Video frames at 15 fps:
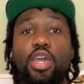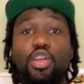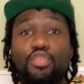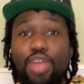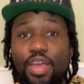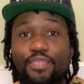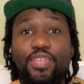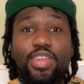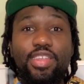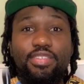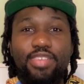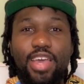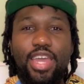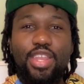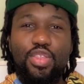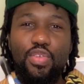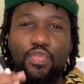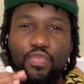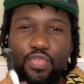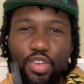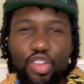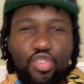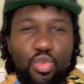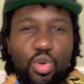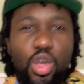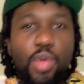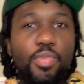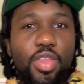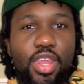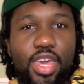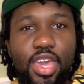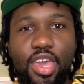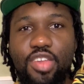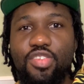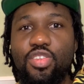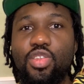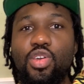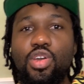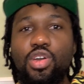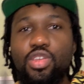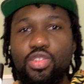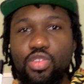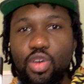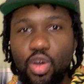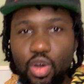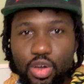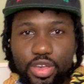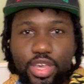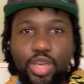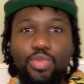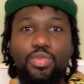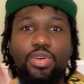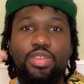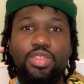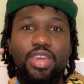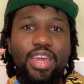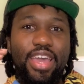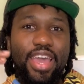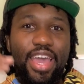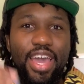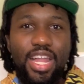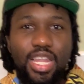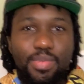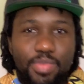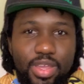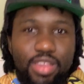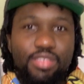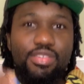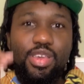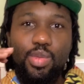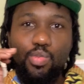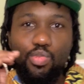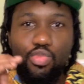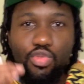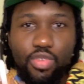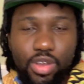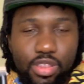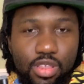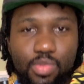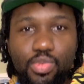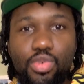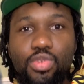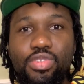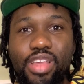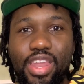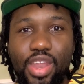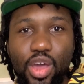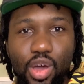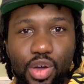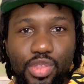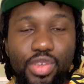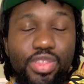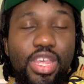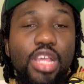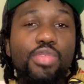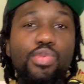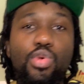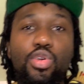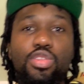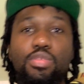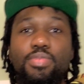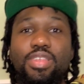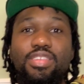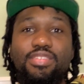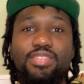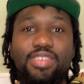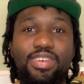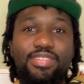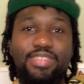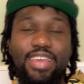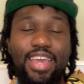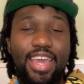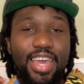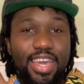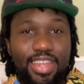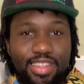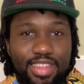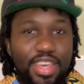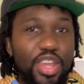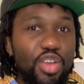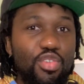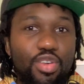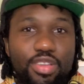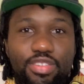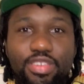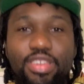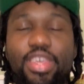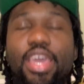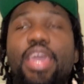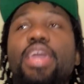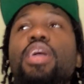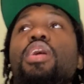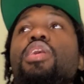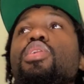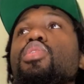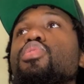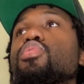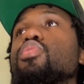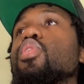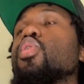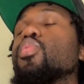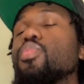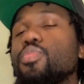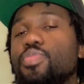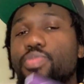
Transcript: Graphic design is visual communication, talking with elements and principles and other things we're going to be discussing later on today. So